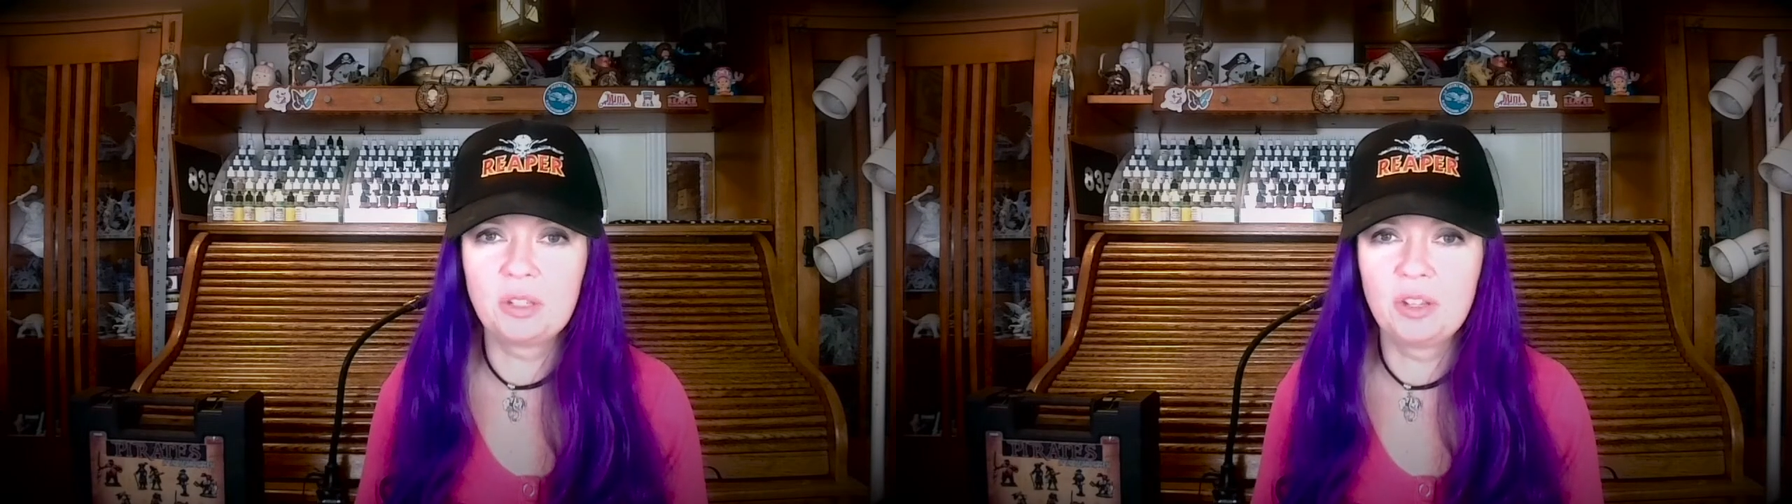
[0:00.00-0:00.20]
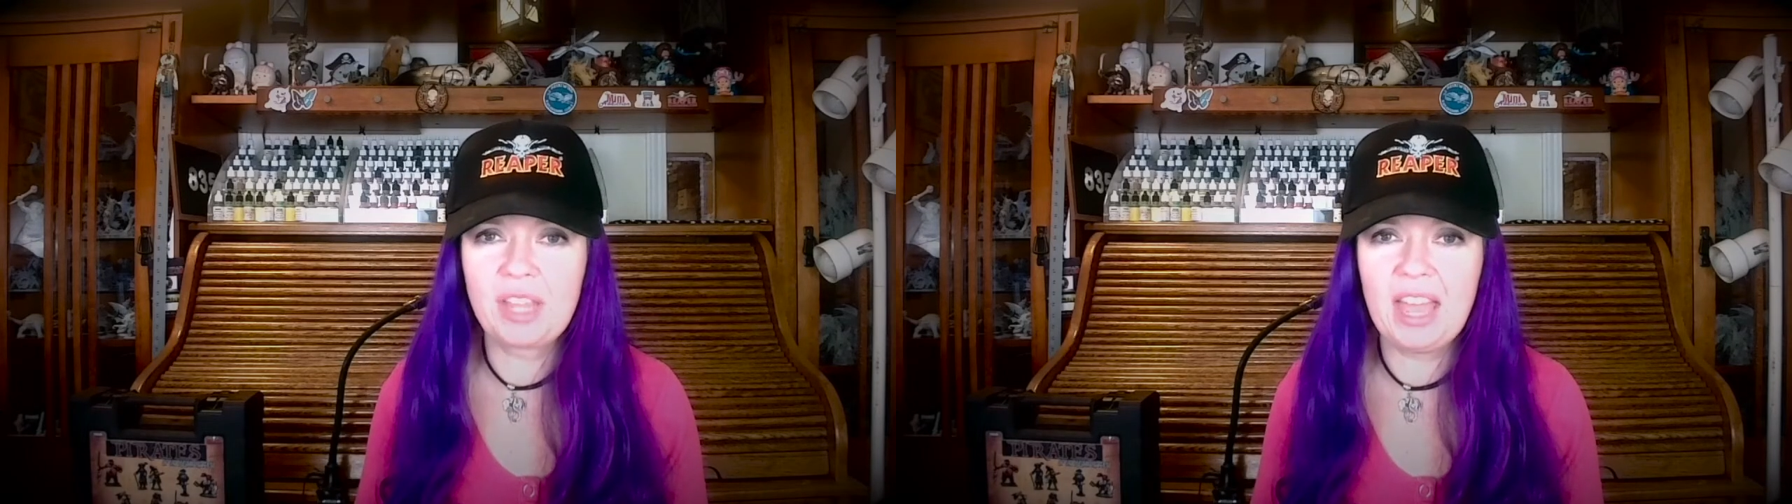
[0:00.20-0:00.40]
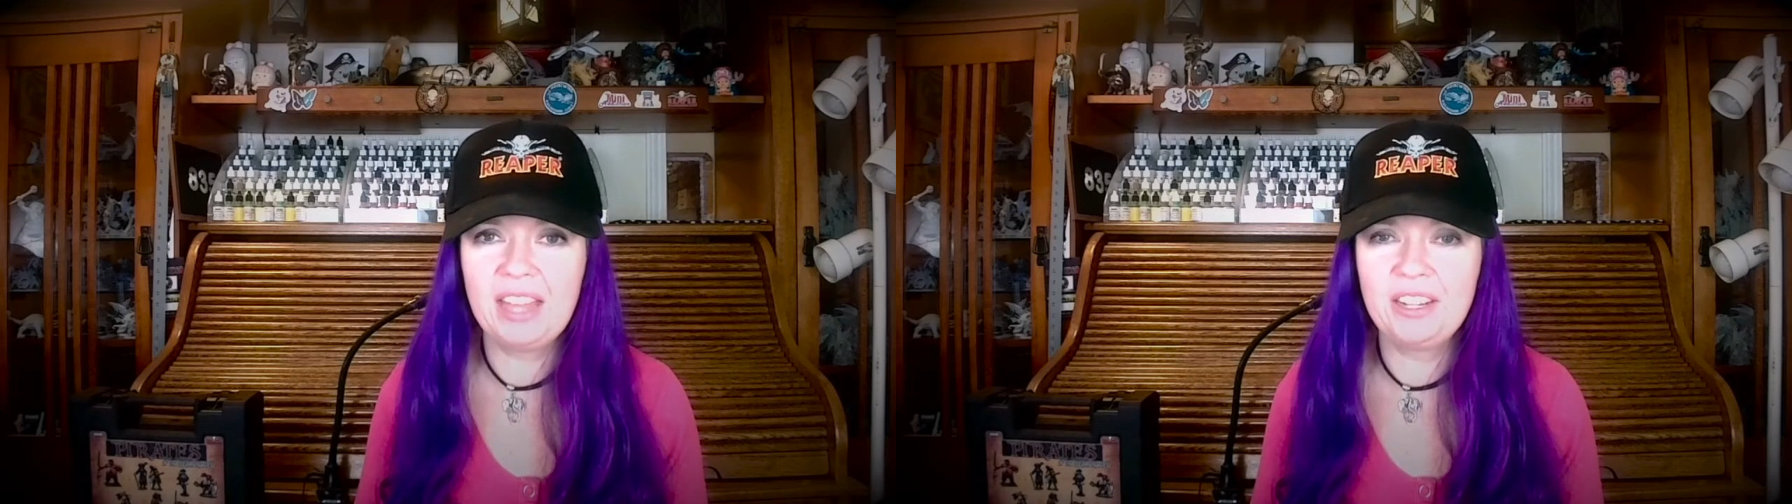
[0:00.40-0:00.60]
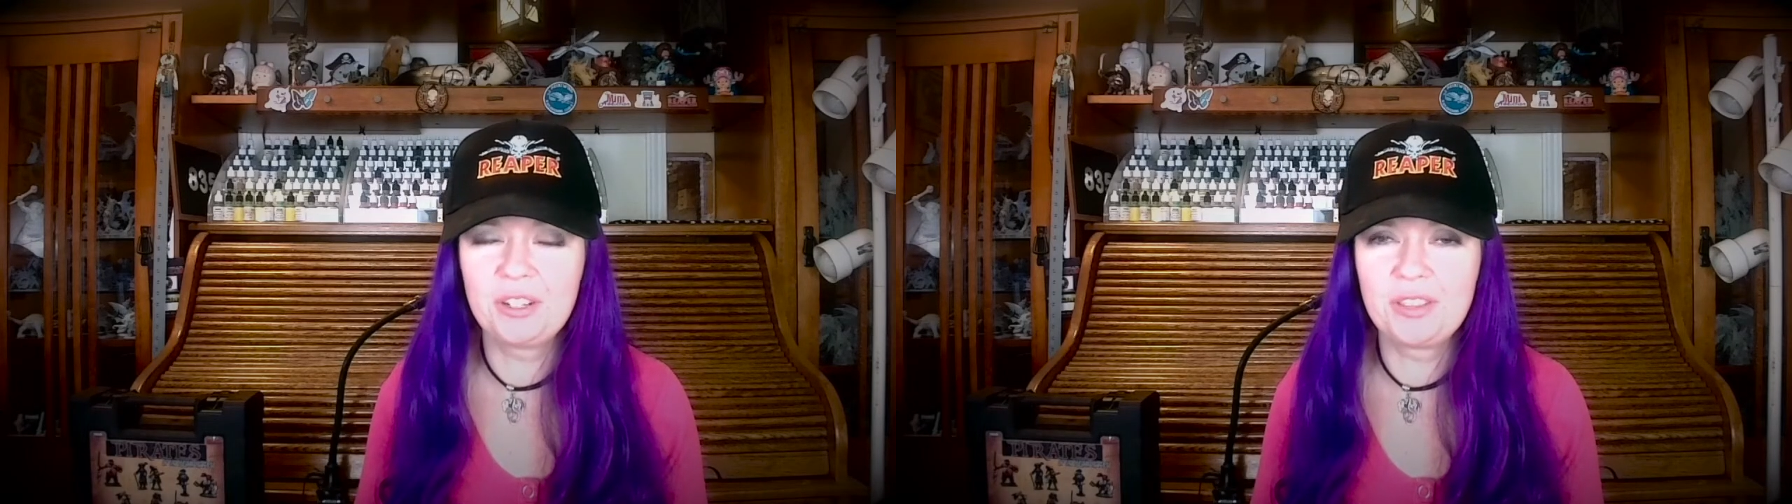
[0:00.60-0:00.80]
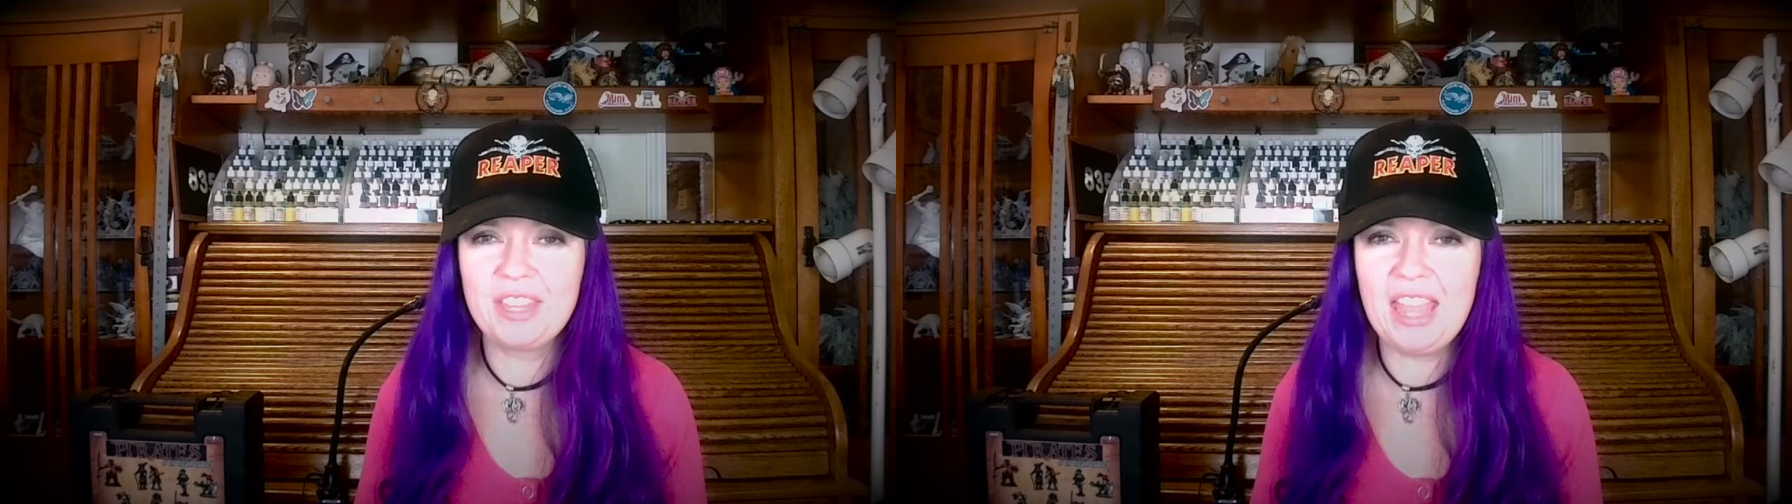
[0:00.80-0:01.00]
to look at
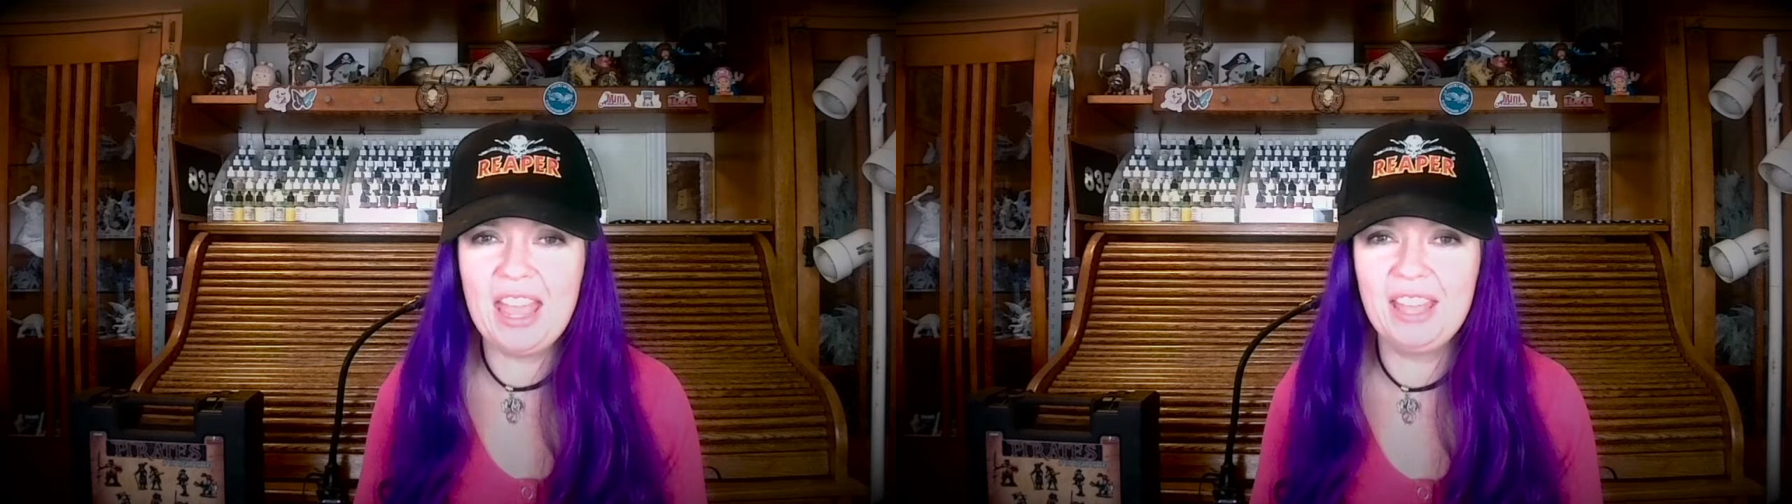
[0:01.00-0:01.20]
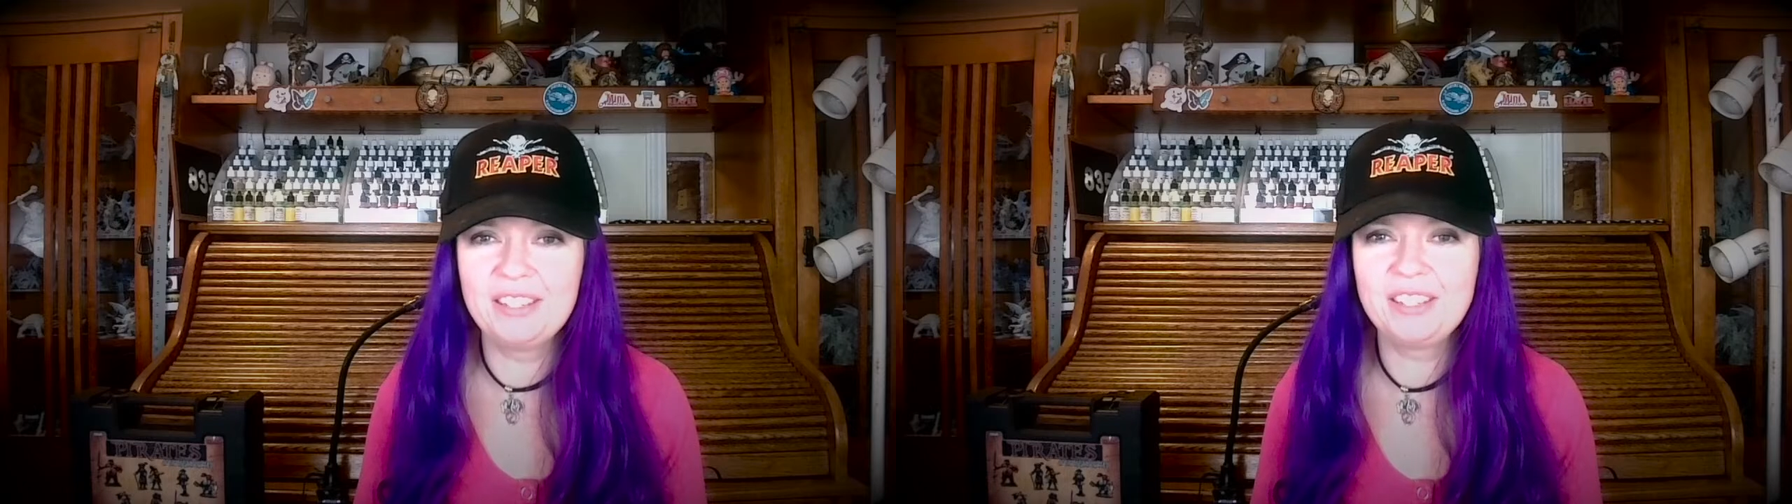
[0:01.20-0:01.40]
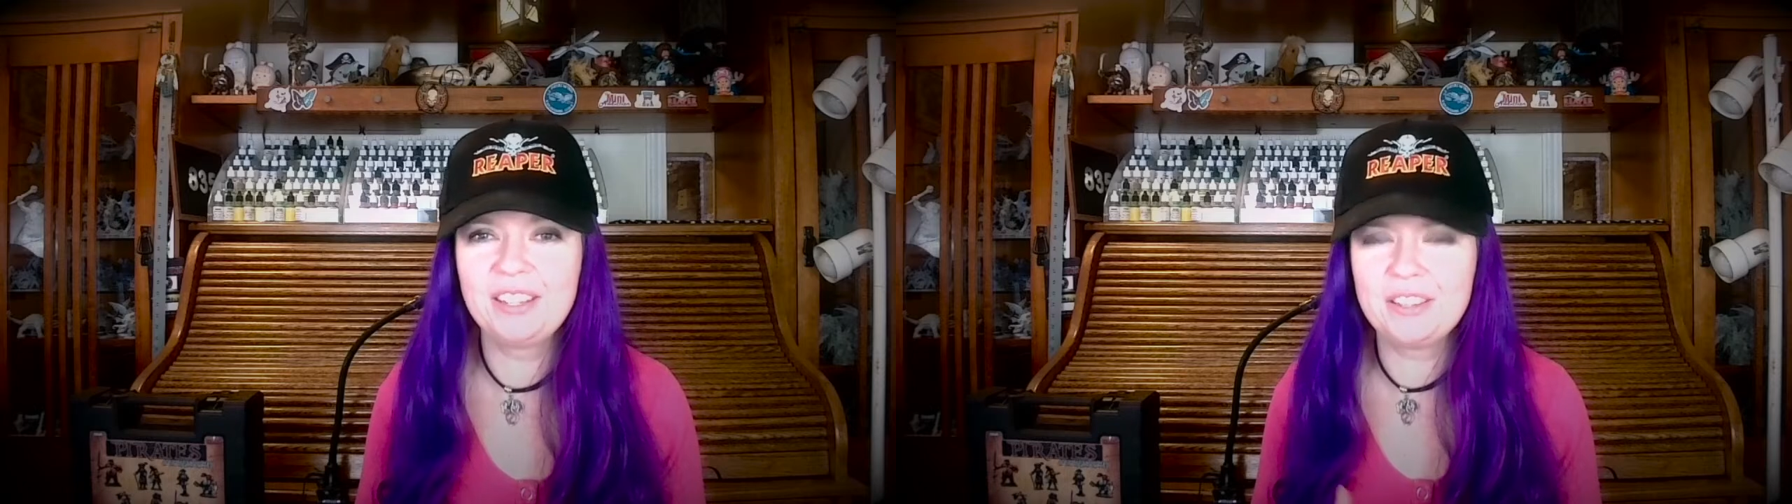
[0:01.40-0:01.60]
here at the end.